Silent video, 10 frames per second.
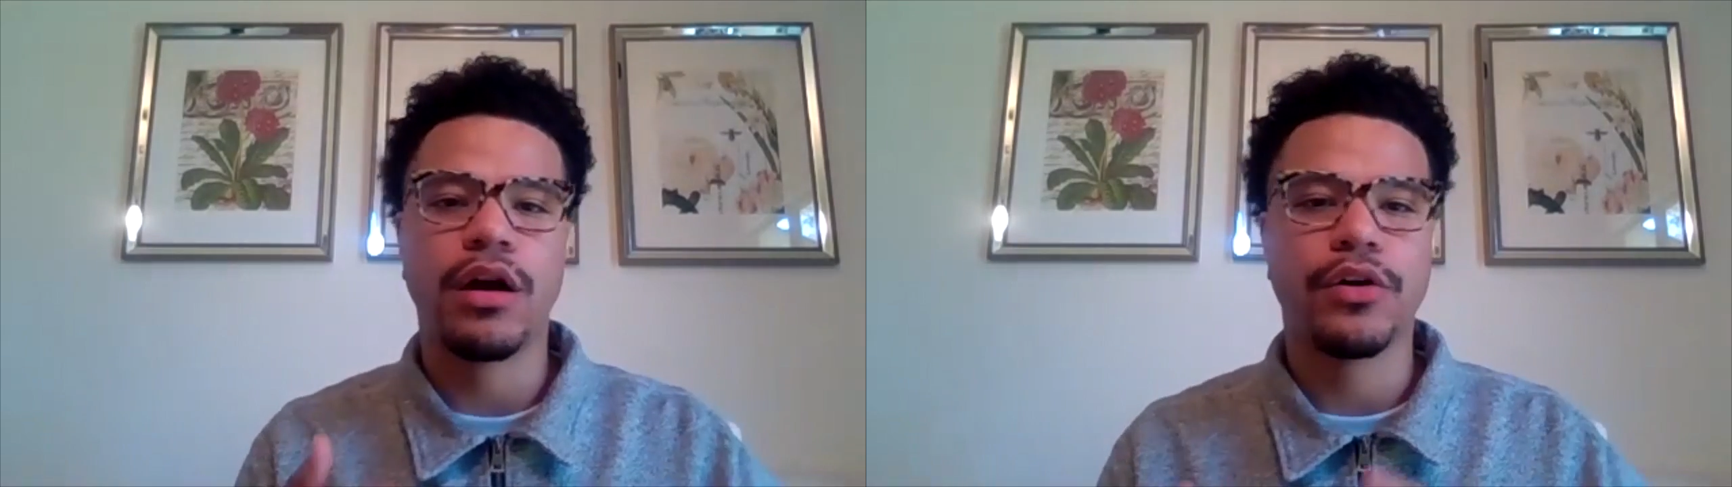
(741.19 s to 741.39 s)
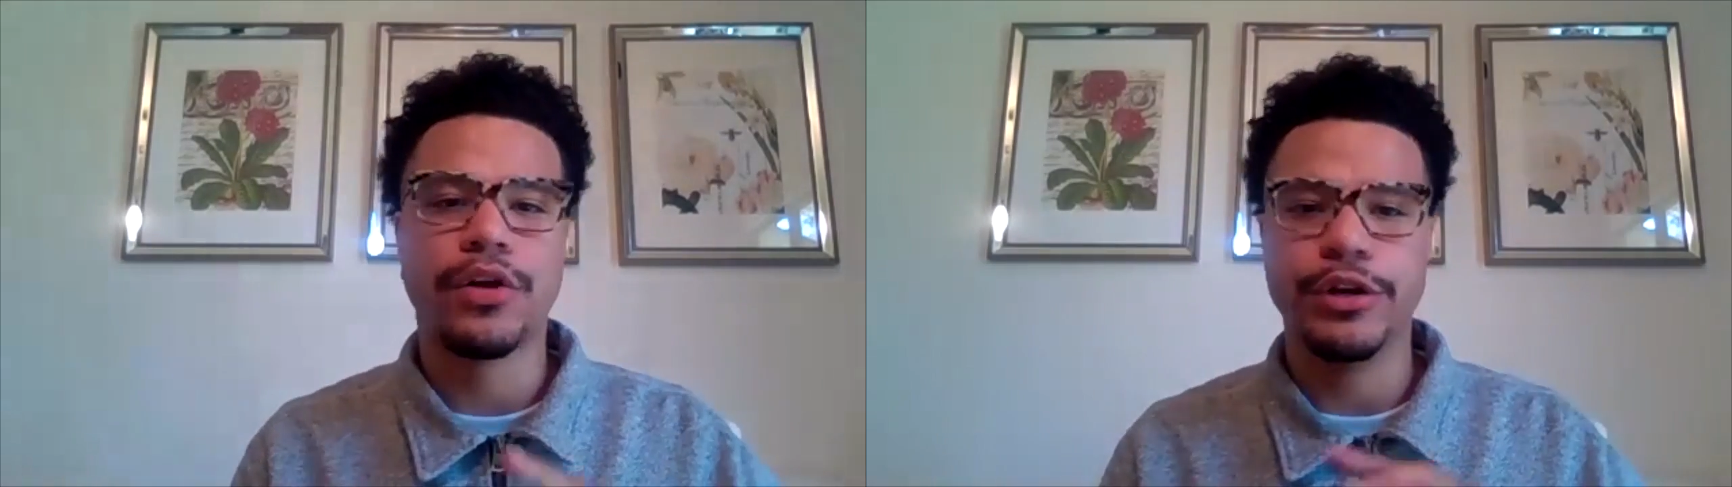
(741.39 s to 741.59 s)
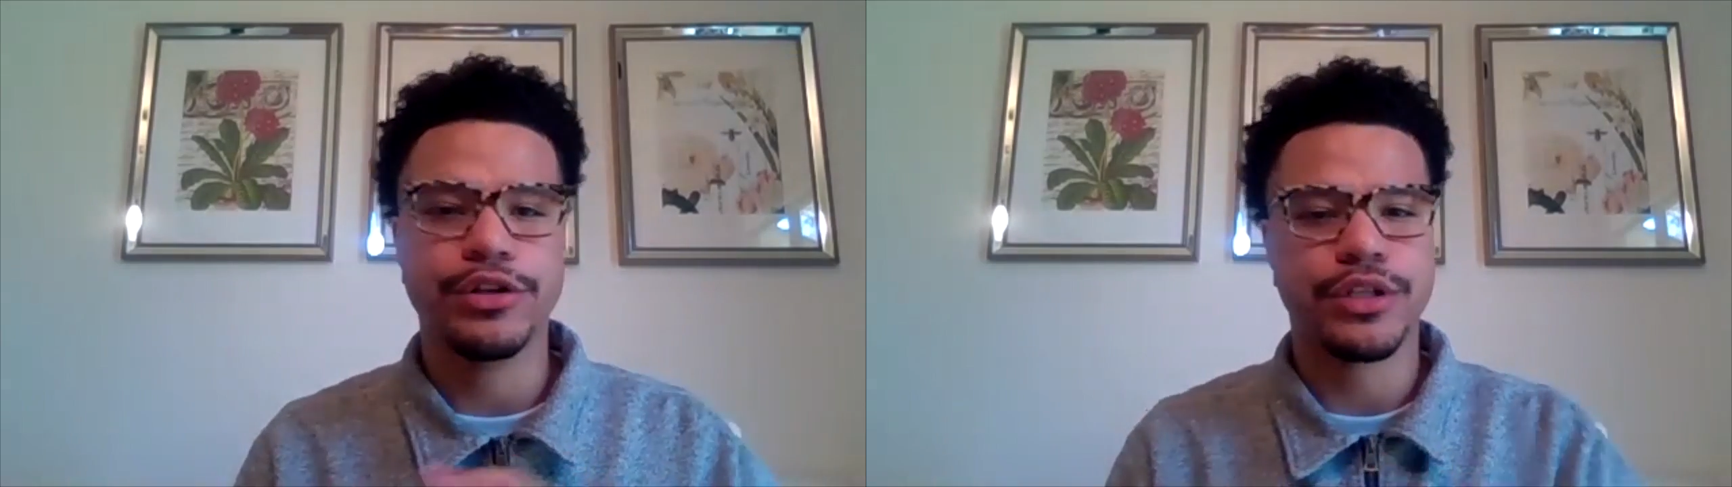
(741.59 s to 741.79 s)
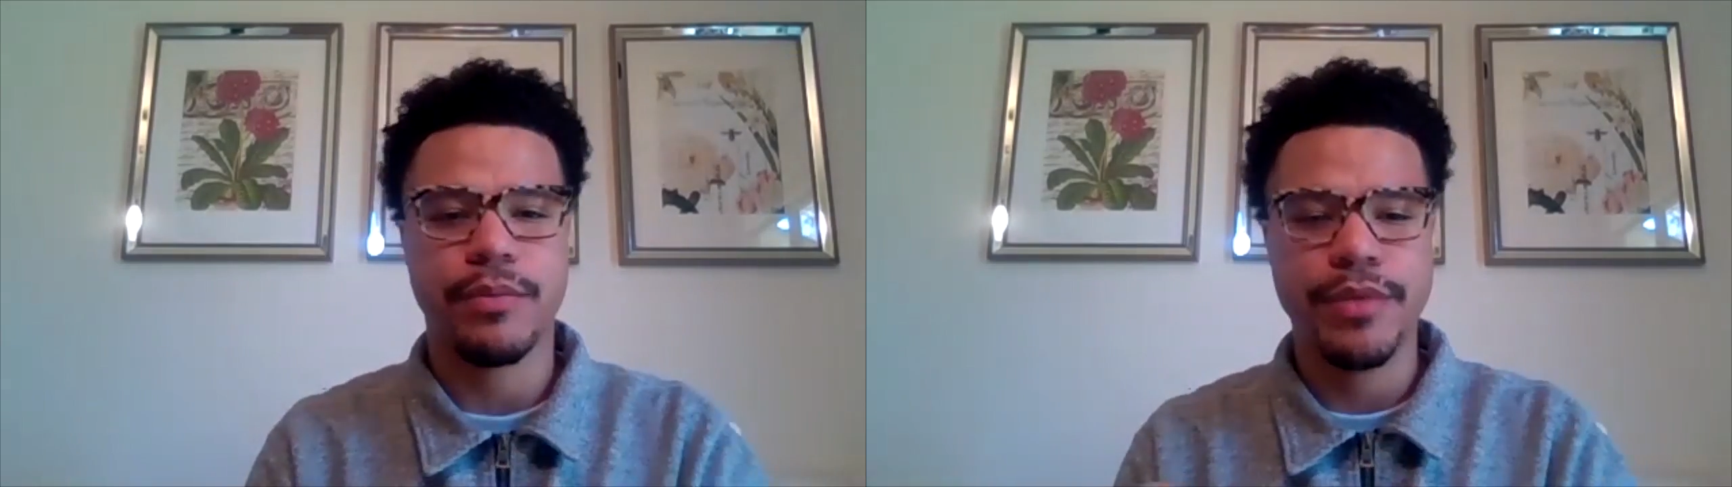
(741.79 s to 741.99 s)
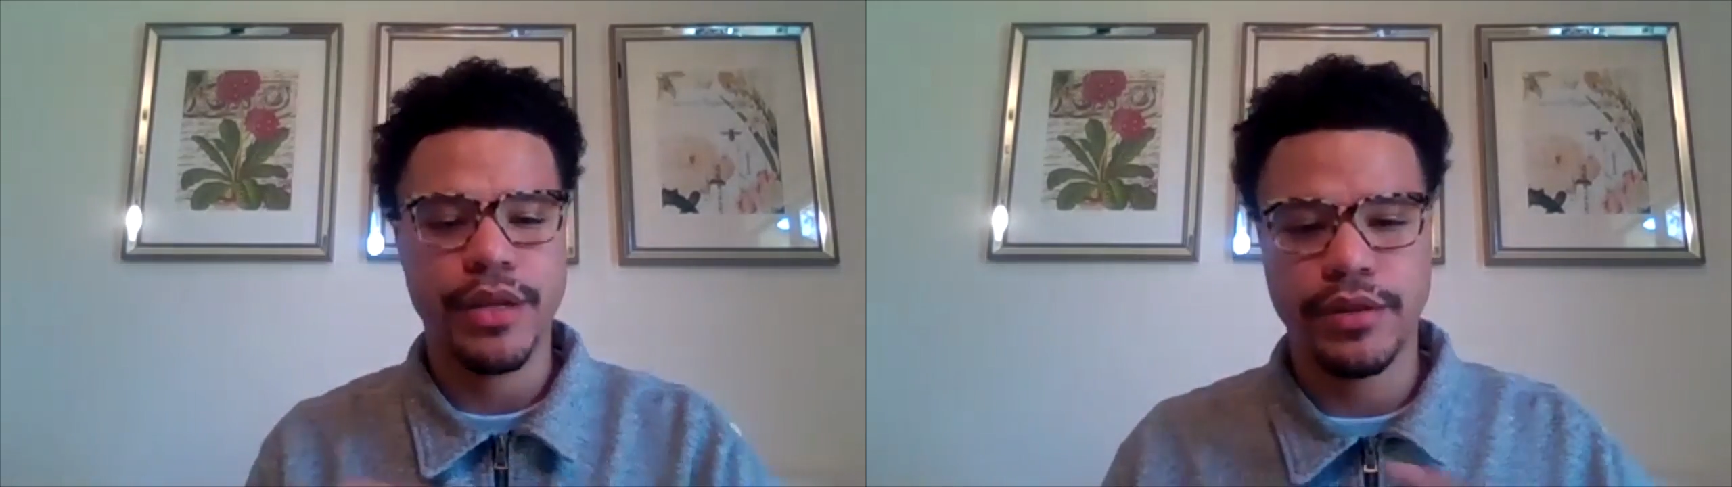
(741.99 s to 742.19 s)
or you're just
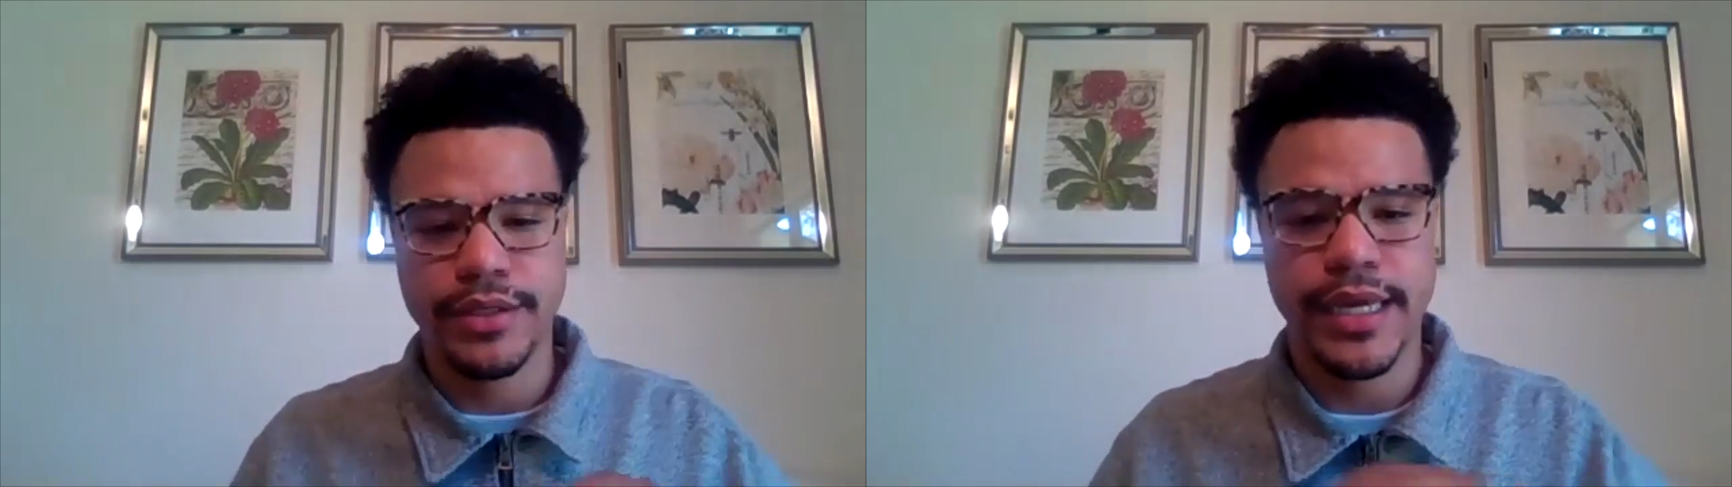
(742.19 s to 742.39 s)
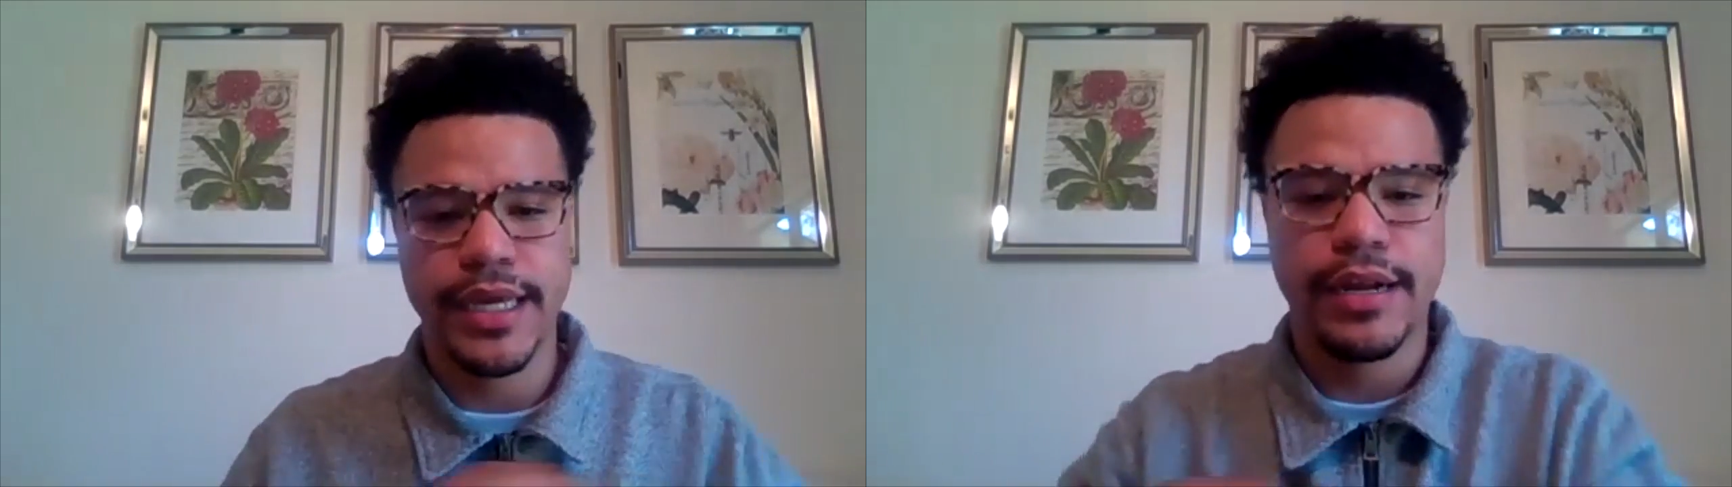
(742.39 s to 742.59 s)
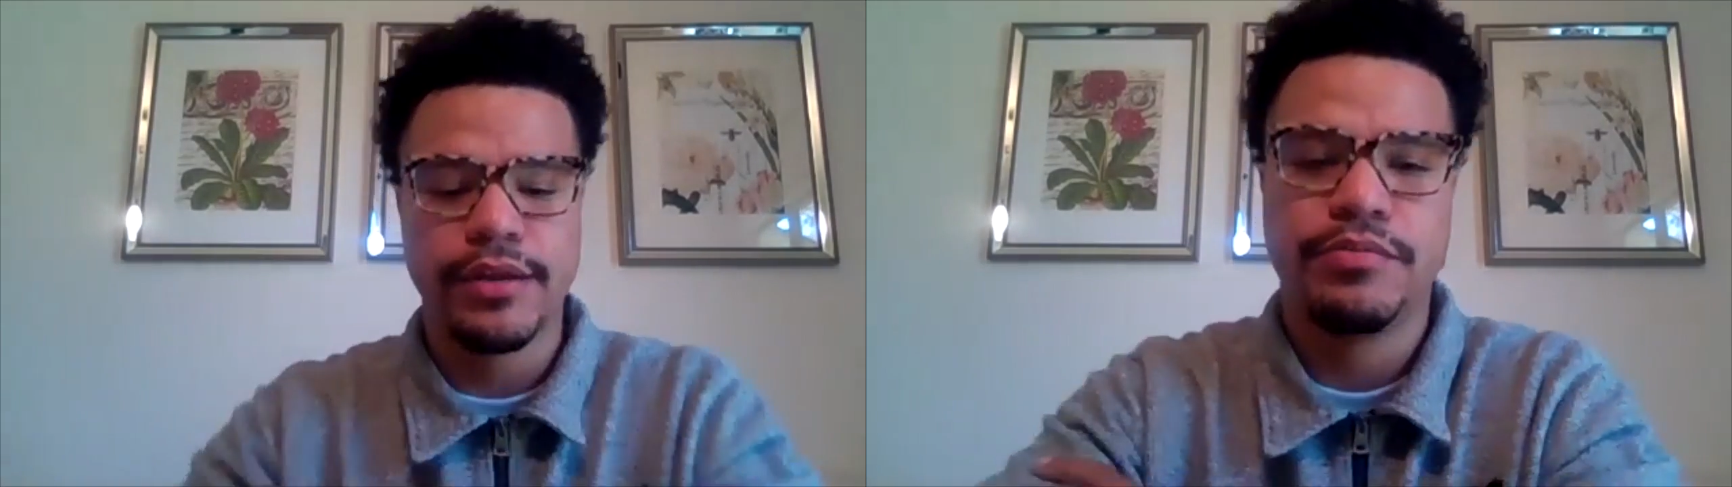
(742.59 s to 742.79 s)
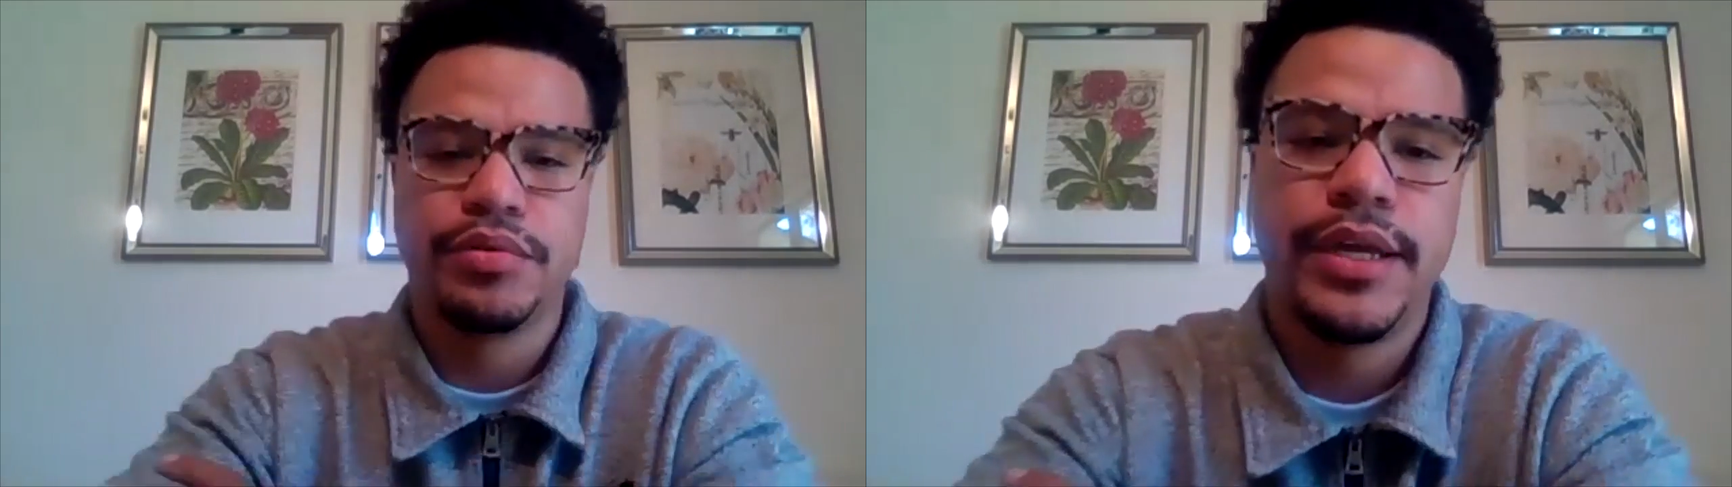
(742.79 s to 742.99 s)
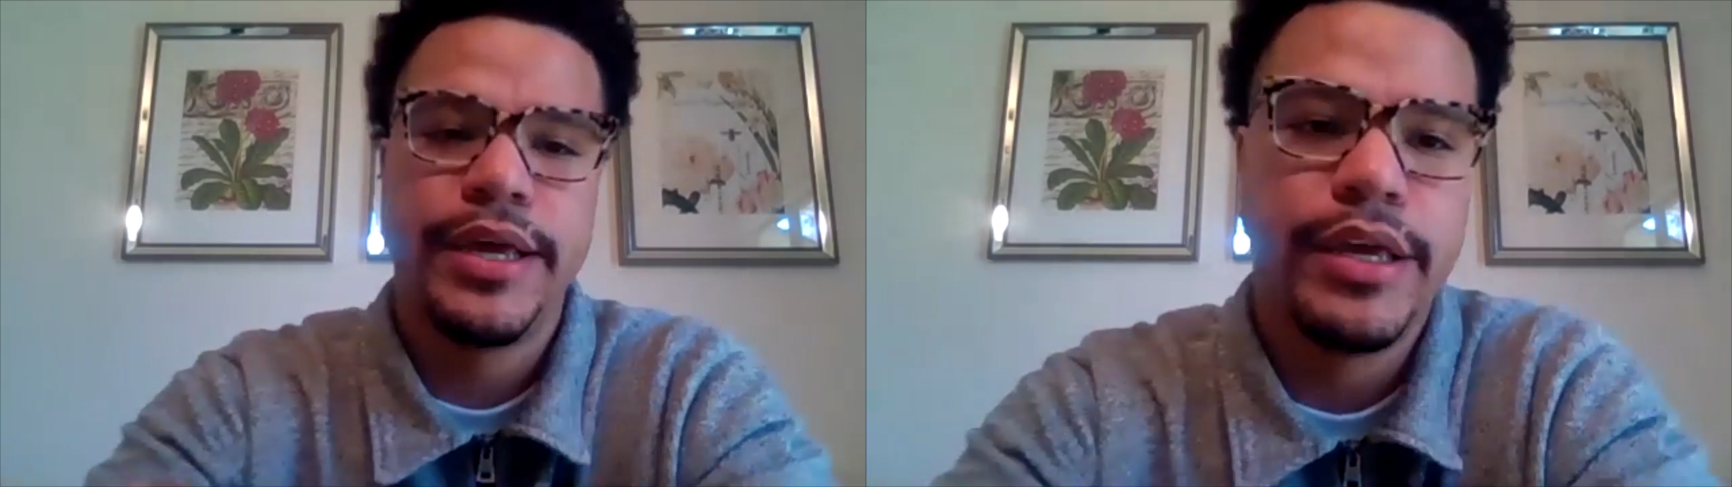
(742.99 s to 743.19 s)
immediately taken out of the play,